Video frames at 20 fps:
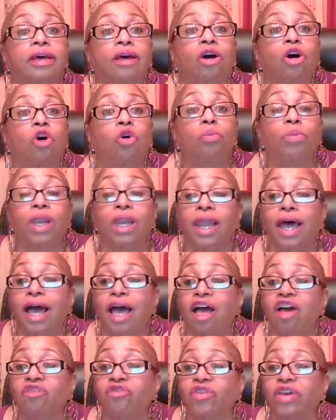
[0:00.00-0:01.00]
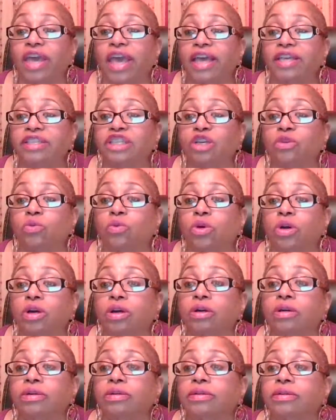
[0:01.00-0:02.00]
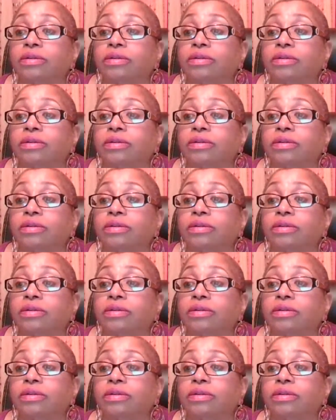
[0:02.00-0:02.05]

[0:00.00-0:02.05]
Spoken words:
hope alive, as it were.